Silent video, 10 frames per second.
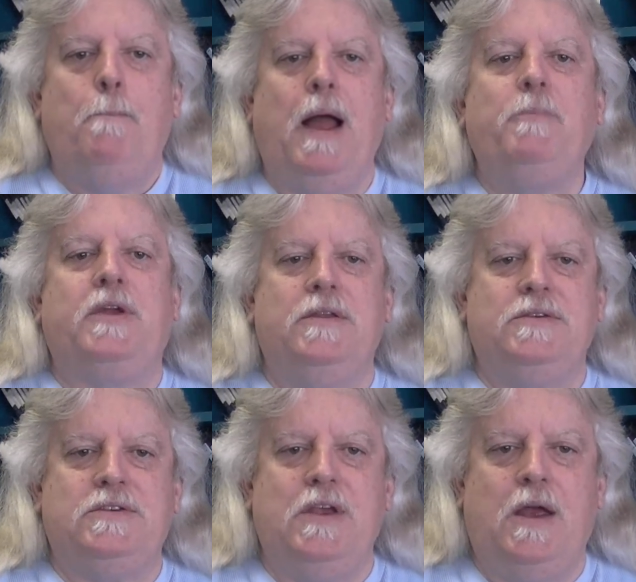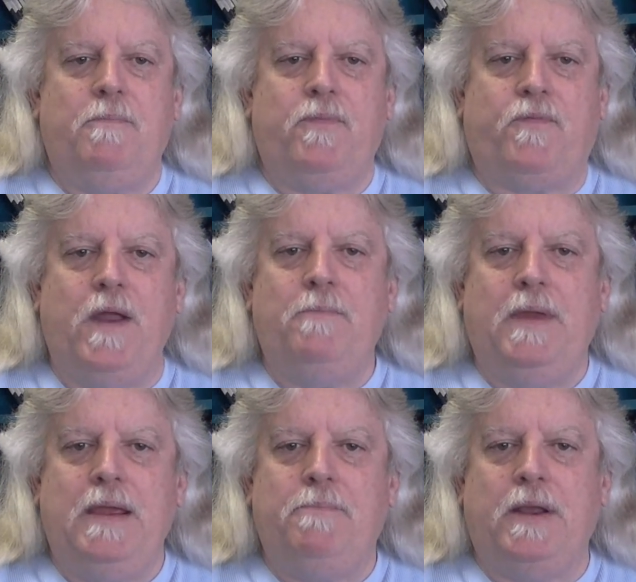
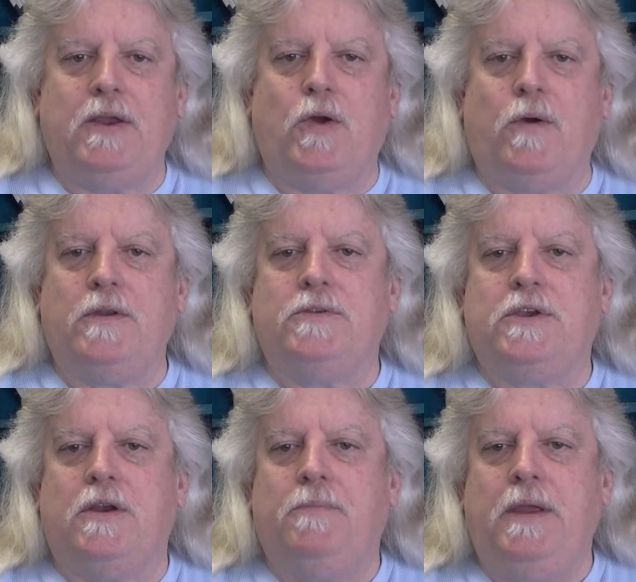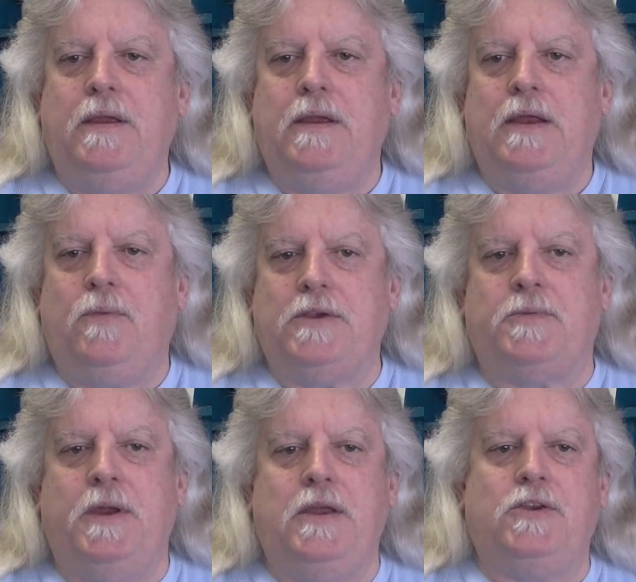frontman Billy Corgan is going to be at
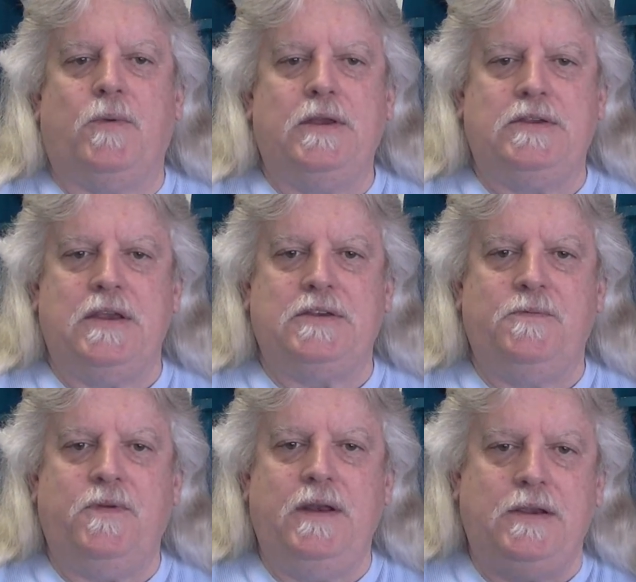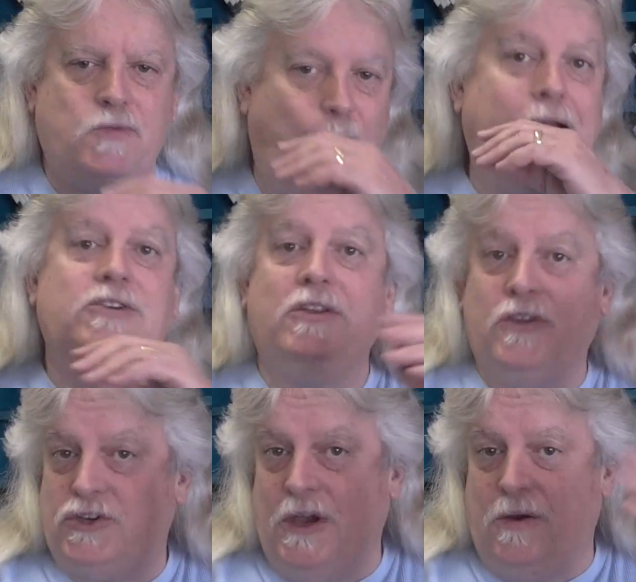WrestleMania 26 in Phoenix watching
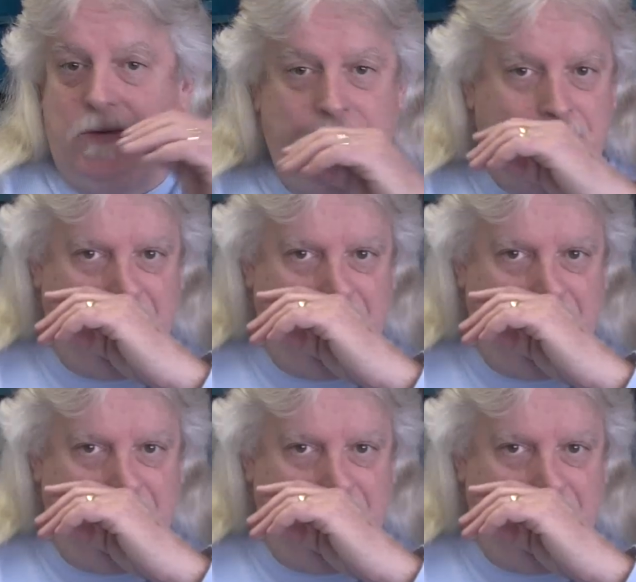the show.